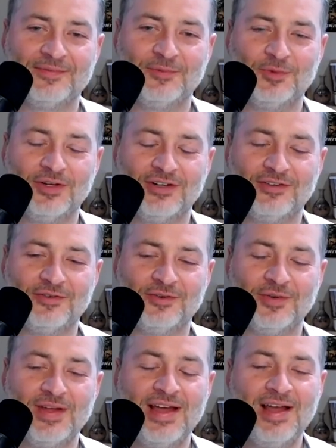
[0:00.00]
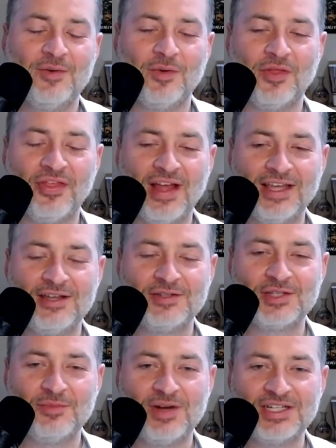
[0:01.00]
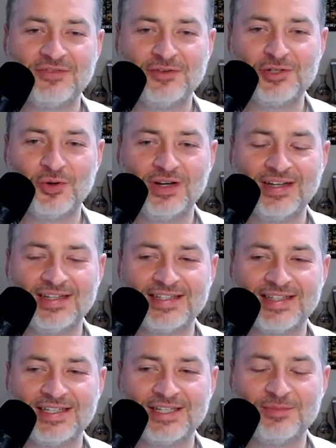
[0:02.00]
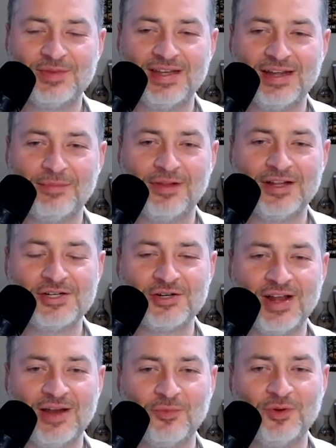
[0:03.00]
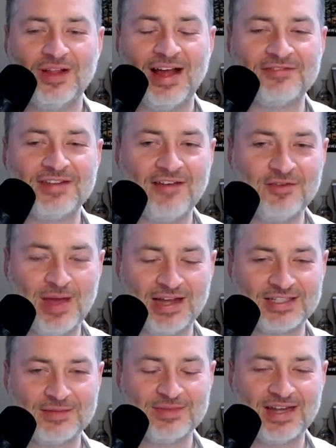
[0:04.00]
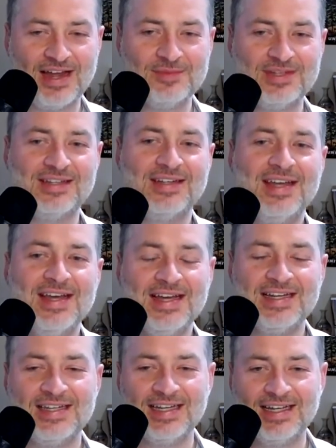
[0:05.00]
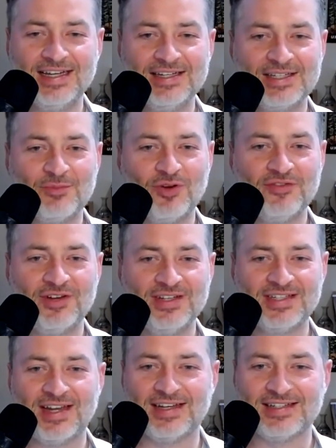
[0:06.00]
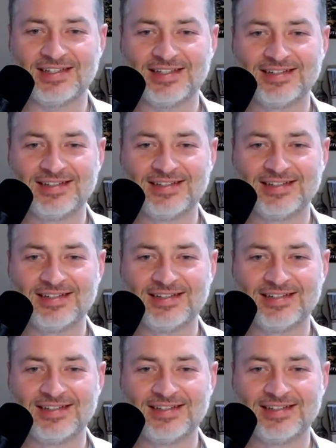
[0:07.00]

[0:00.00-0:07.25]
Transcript: Wonderful. Well, thank you so much for joining us. This has been a pleasure, and we'll have to have you back sometime to dig into some more of your insights.